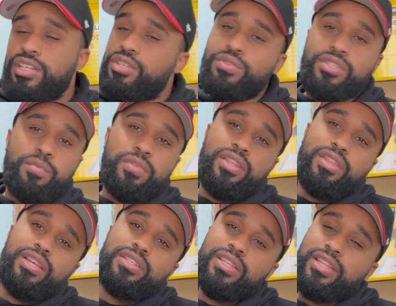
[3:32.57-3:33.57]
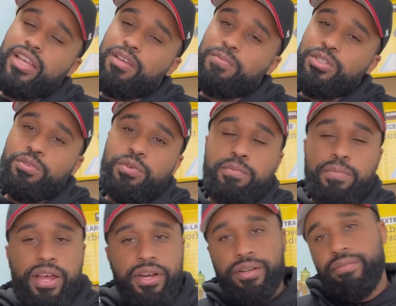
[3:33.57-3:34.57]
And just with some of the things that they could be doing
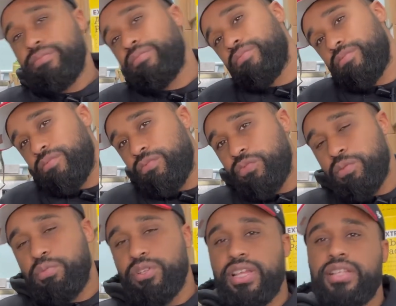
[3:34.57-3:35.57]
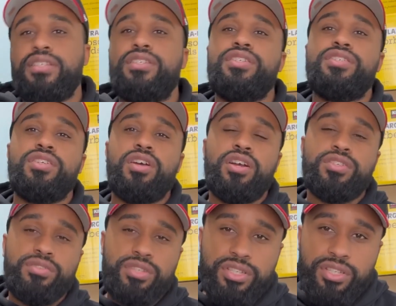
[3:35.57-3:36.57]
better, we put that to DCR.
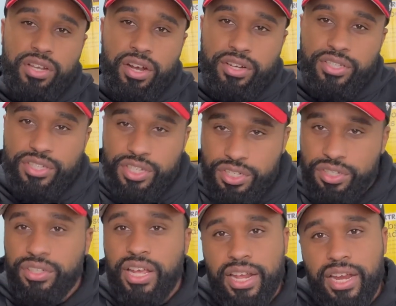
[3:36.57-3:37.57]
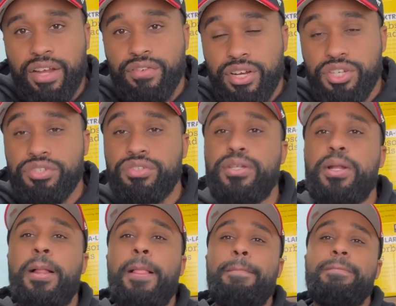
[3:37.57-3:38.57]
So DCR is a Digital Canine Registry.
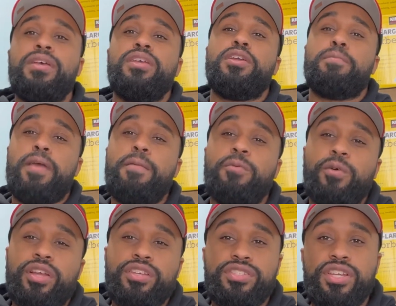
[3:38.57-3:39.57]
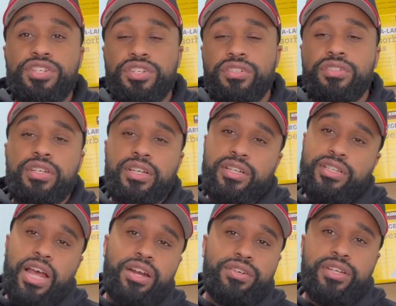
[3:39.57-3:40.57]
Your paperwork is digital.
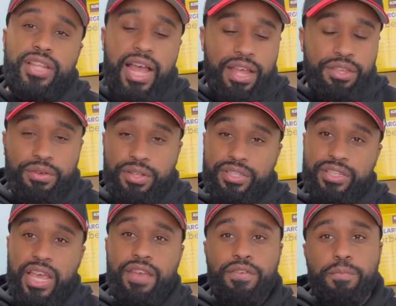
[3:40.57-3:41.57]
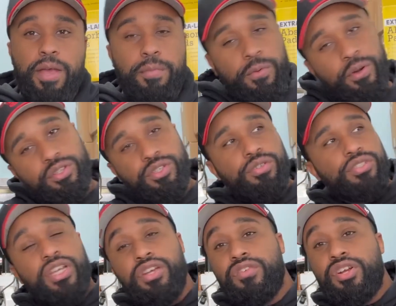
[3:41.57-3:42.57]
Not only that, you can save your paperwork. So
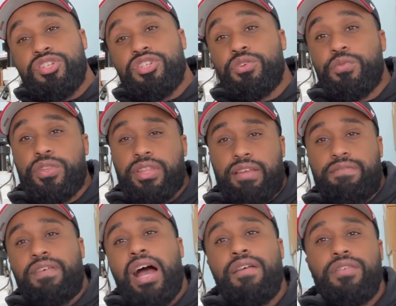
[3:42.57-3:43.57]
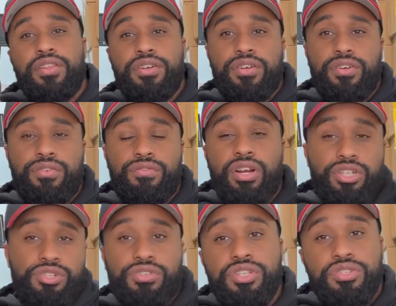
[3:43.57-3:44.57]
say you're registered with like five other
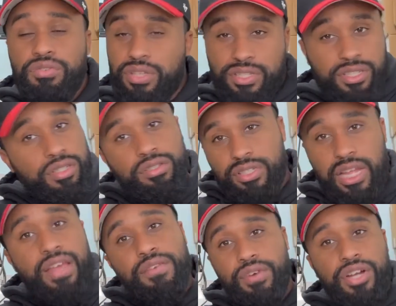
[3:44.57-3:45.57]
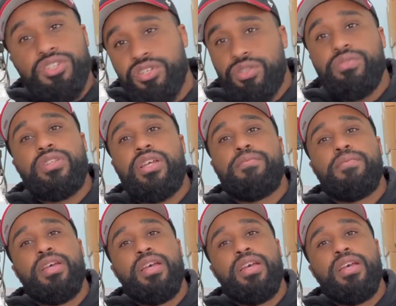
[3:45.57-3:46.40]
registries, you can still stay registered with them